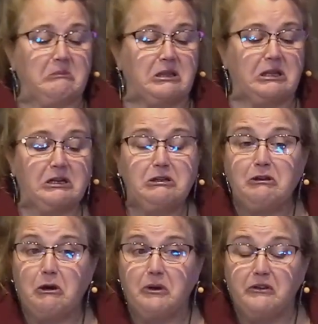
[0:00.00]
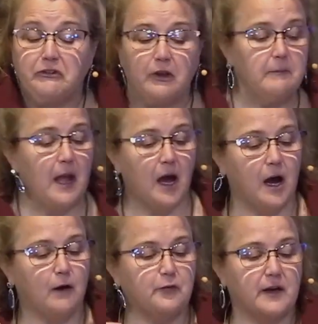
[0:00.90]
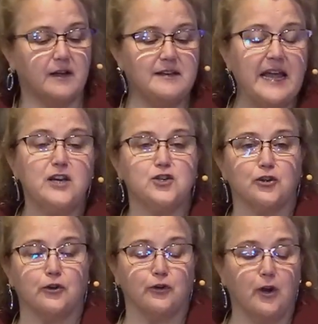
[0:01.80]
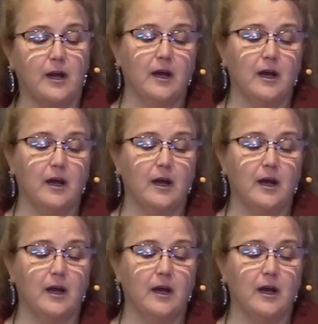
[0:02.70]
little notice of the danger